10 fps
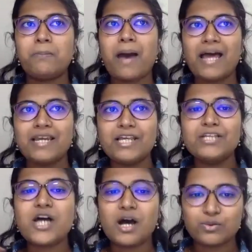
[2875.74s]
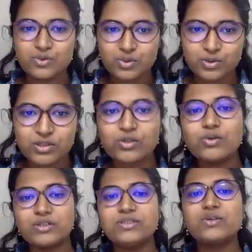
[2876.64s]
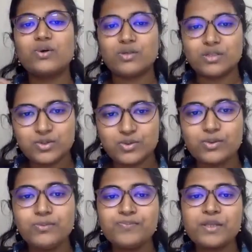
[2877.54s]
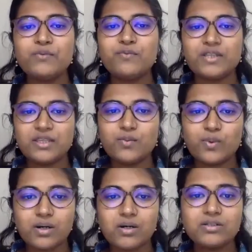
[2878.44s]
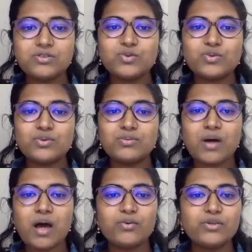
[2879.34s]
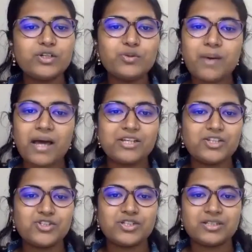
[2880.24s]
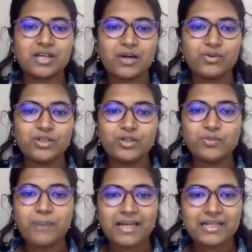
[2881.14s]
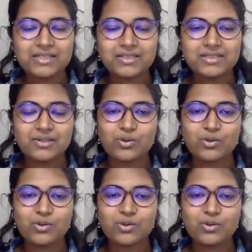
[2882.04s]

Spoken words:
manage household chores also with the work? So how did you manage it? How did you balance